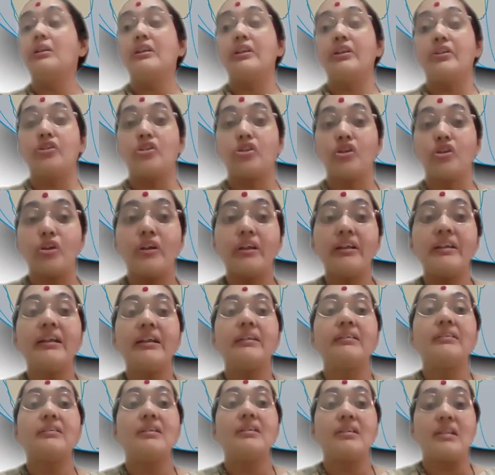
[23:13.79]
They join
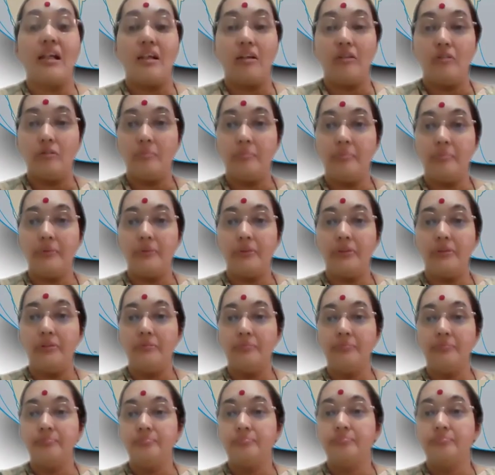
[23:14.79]
at the South Pole.
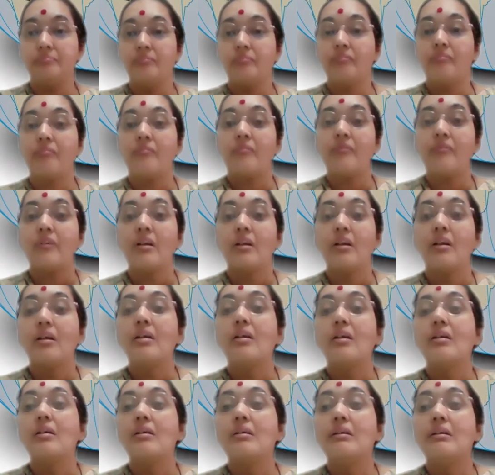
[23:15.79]

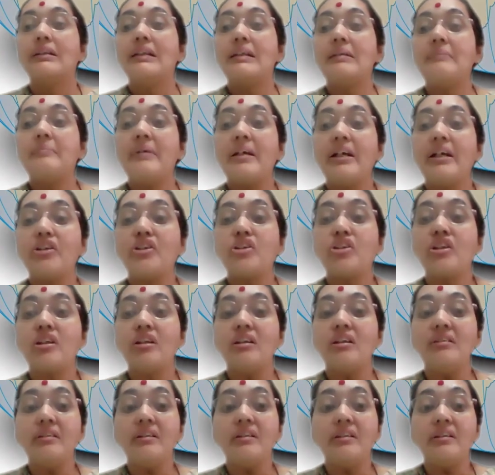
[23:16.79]
They
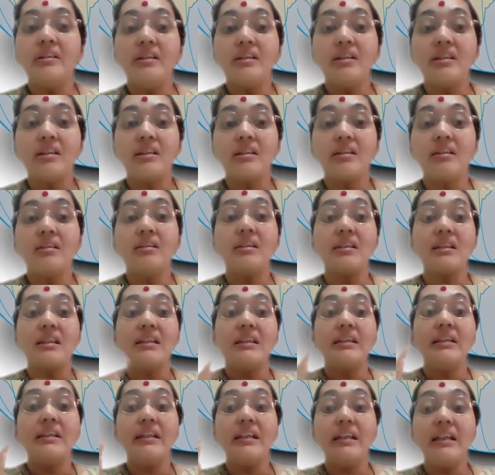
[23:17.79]
measure the distance
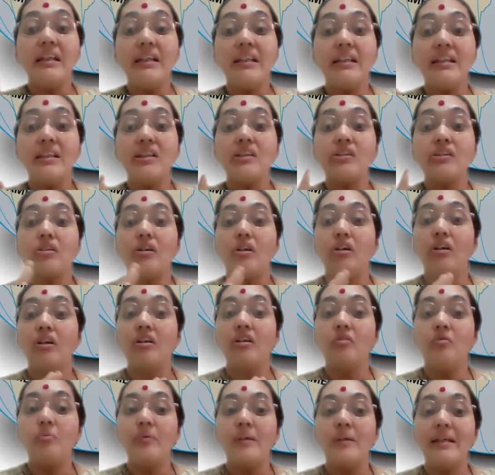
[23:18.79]
east
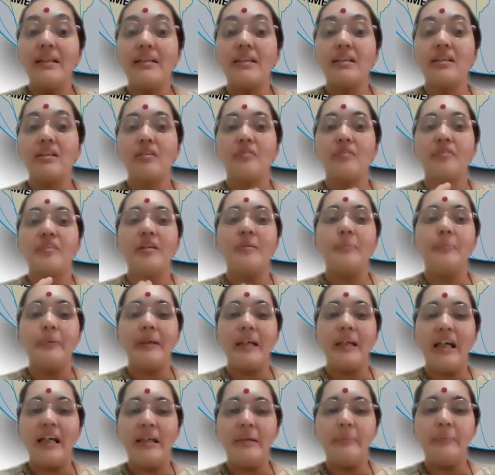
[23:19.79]
or west of the
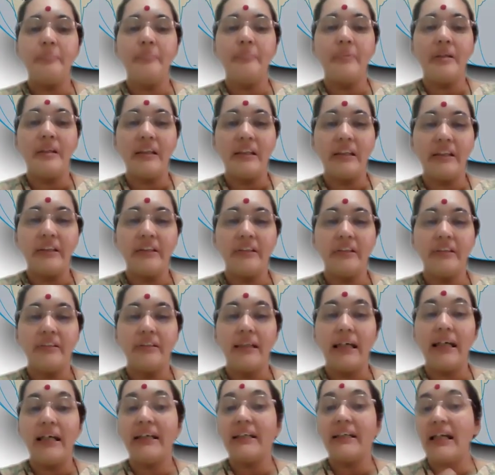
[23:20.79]
prime meridian.
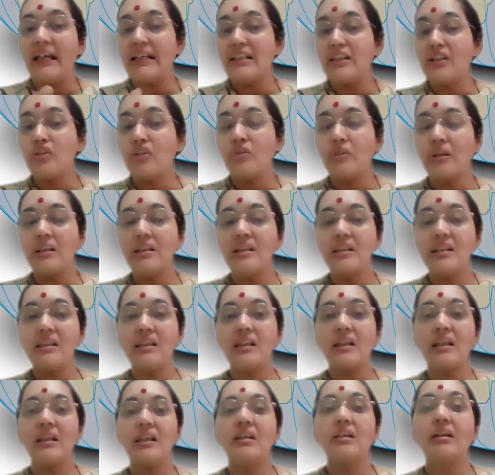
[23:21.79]
And as you can
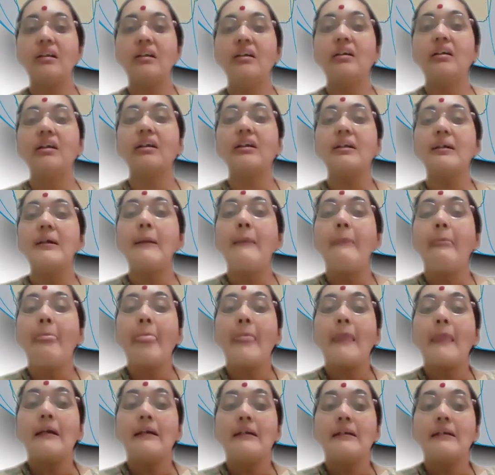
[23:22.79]
see here,
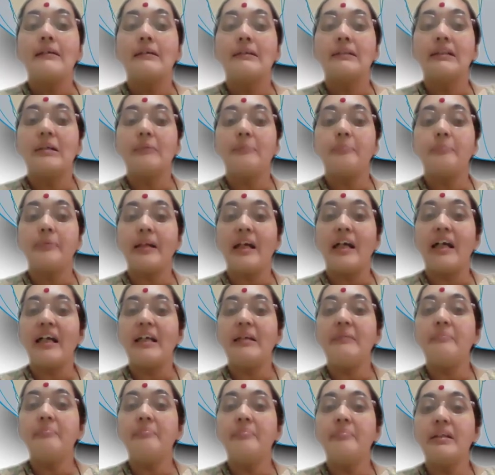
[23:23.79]
the
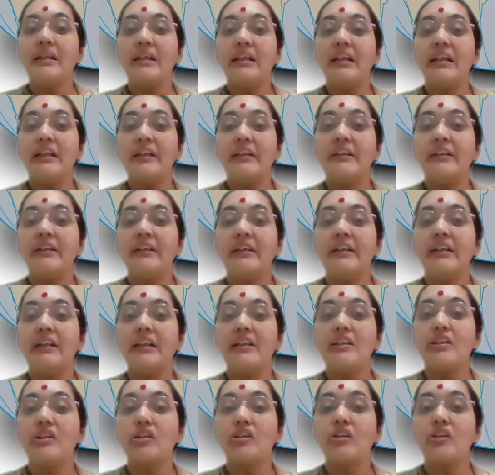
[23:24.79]
prime meridian
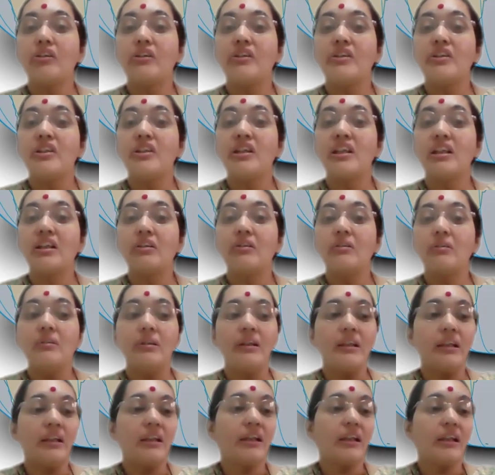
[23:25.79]
is your 0
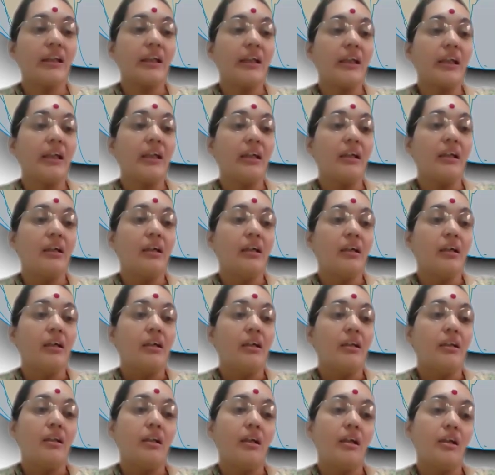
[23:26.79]
degree
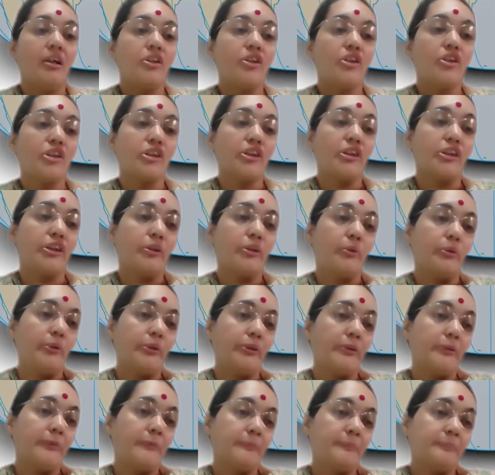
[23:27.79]
longitude.
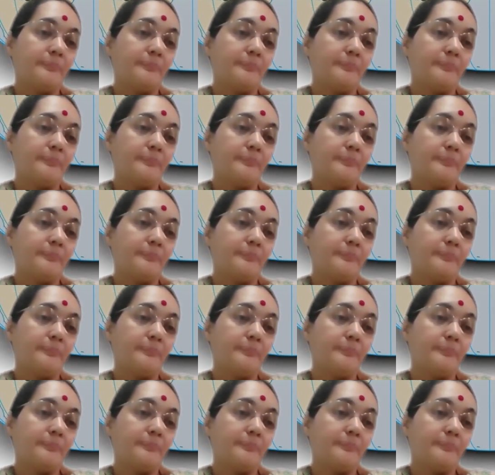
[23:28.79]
